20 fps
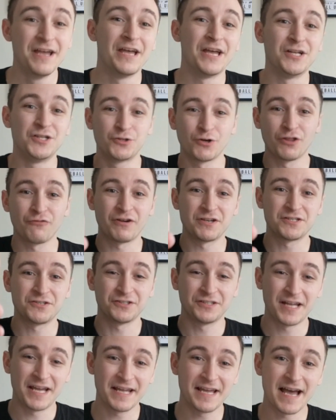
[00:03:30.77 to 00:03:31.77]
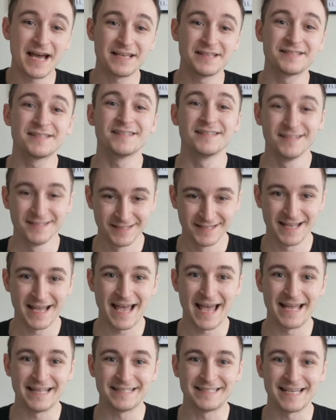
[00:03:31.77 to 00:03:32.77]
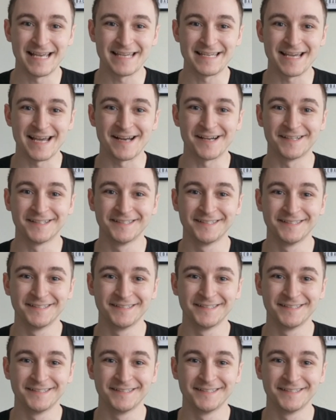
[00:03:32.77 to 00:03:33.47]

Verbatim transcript: Enjoy the rest of your day, guys, and take care.